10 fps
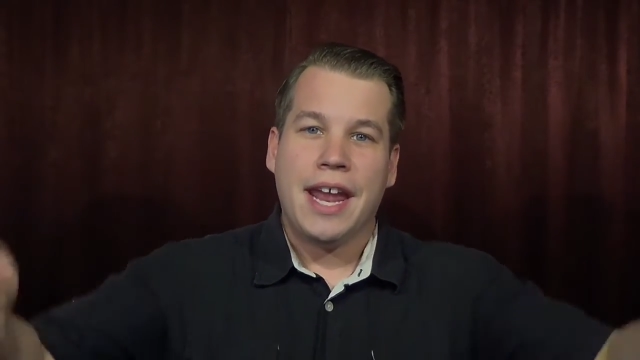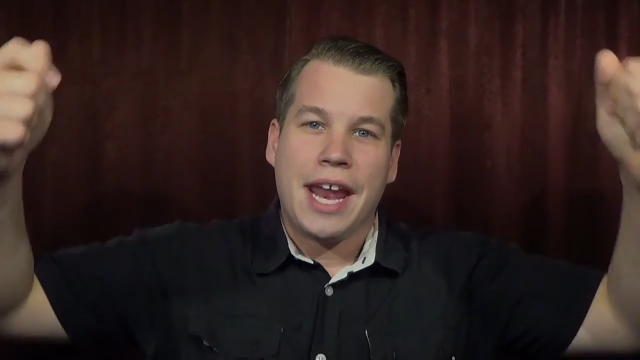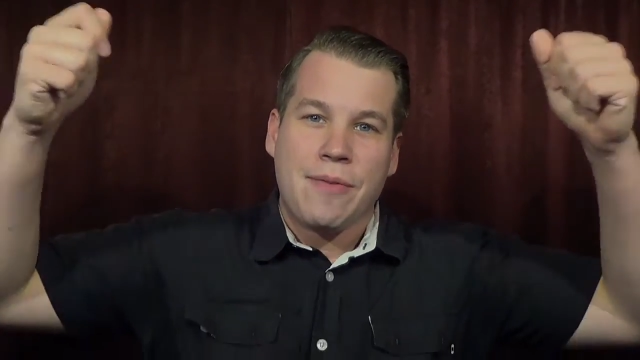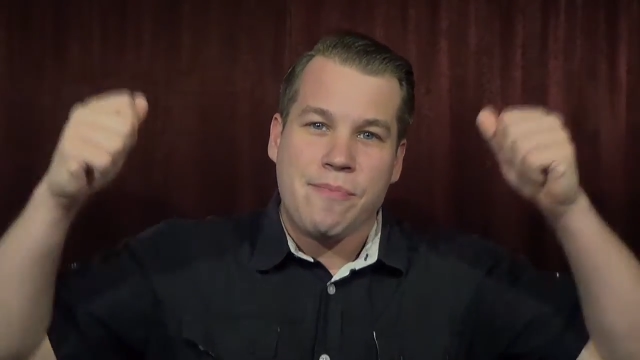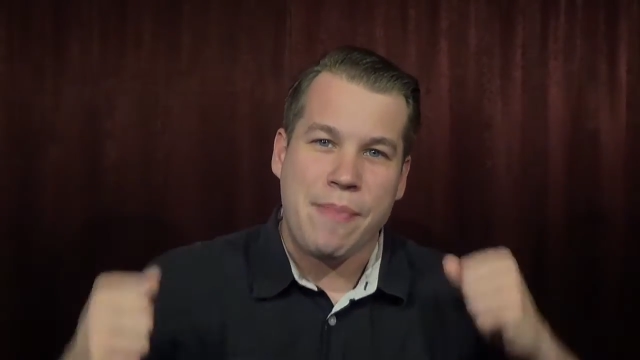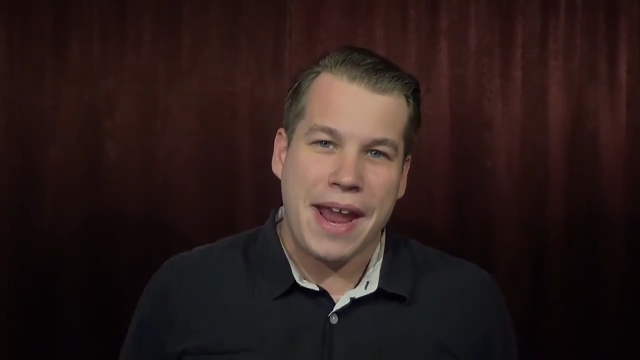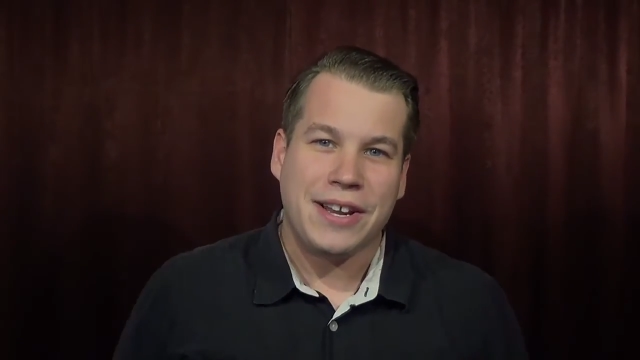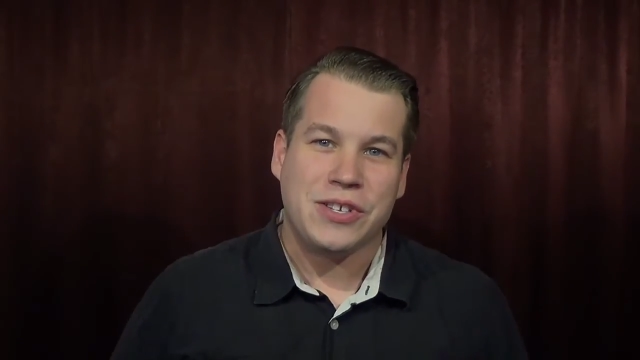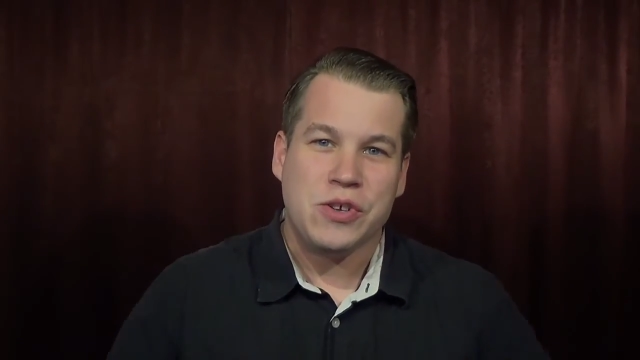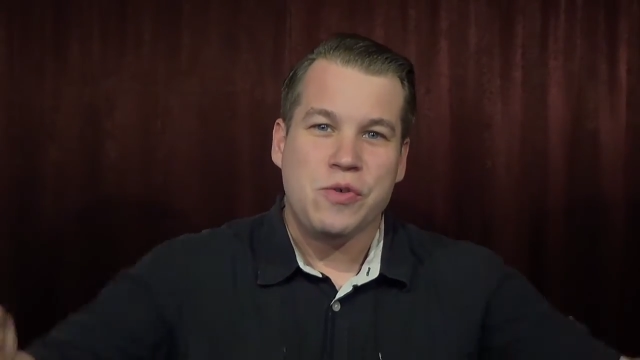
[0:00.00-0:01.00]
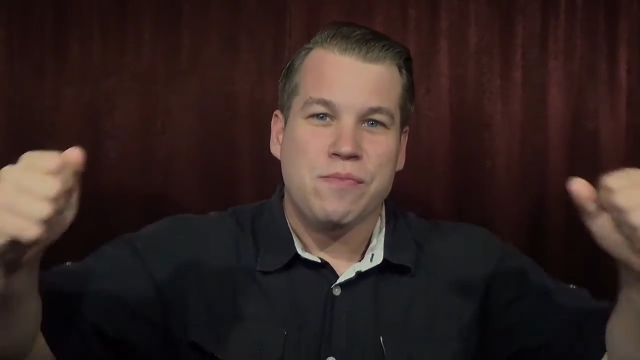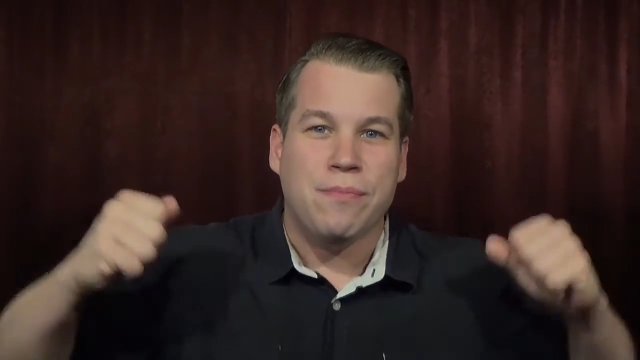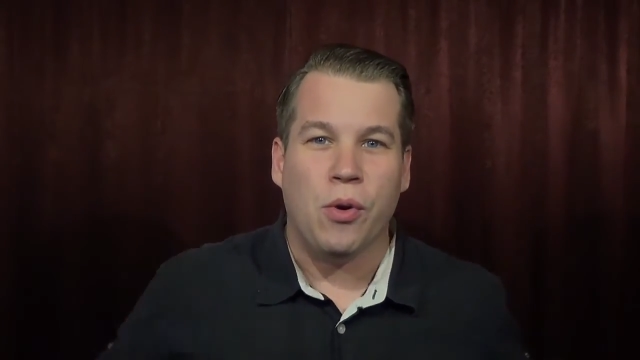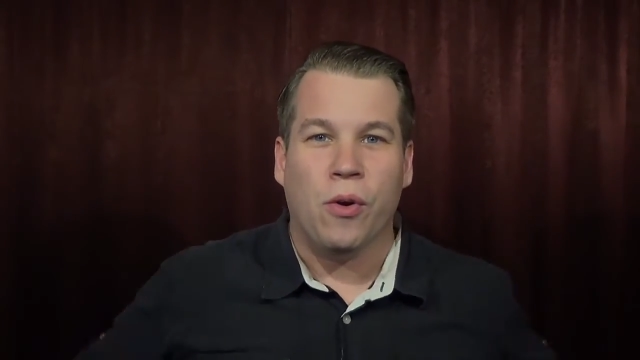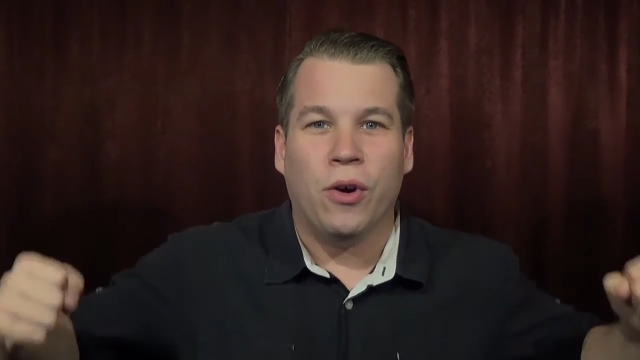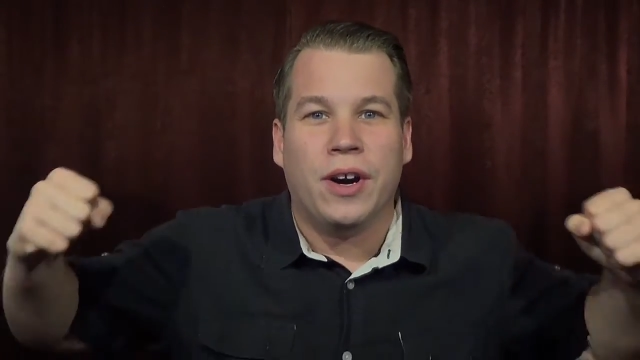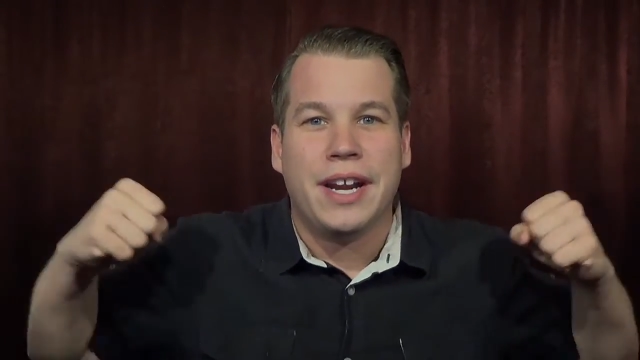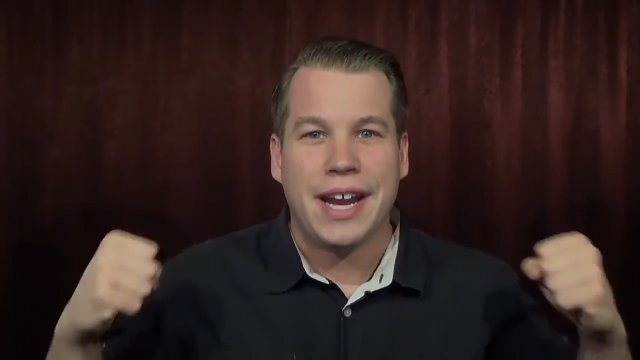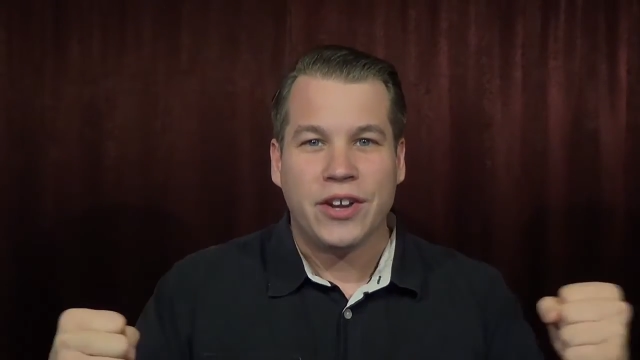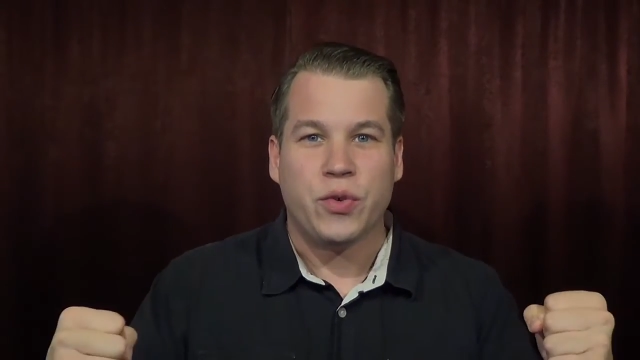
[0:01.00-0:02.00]
it makes you more
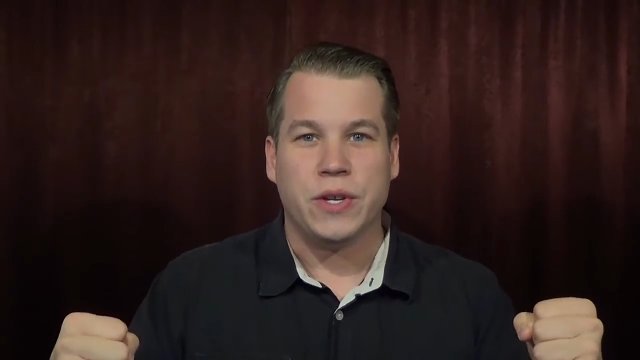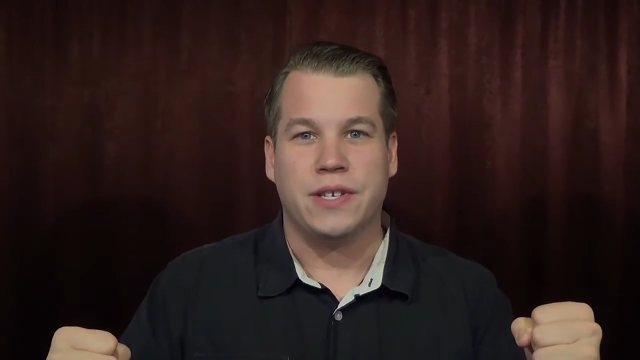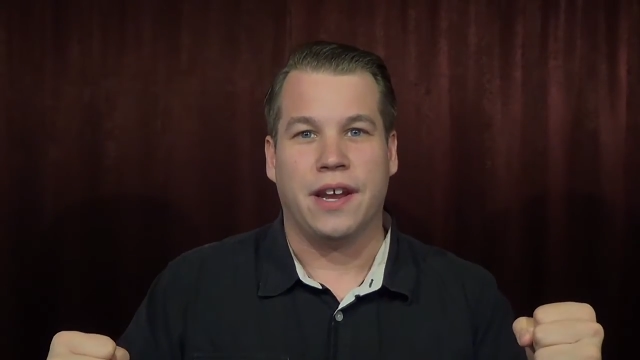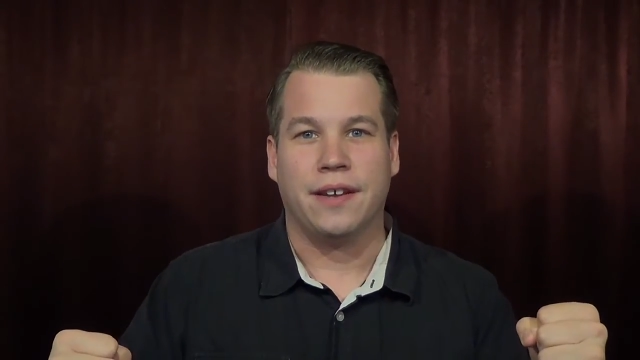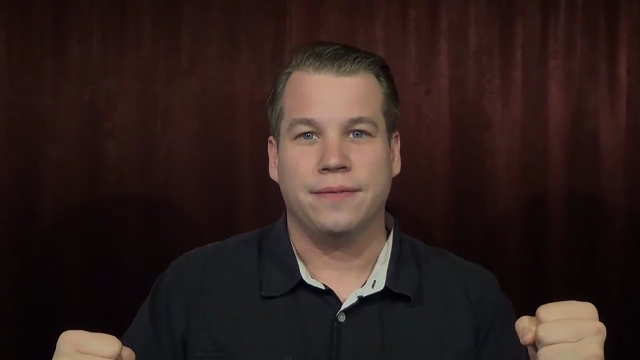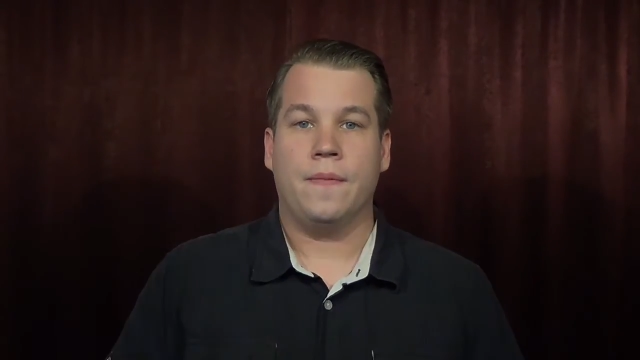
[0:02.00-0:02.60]
interesting.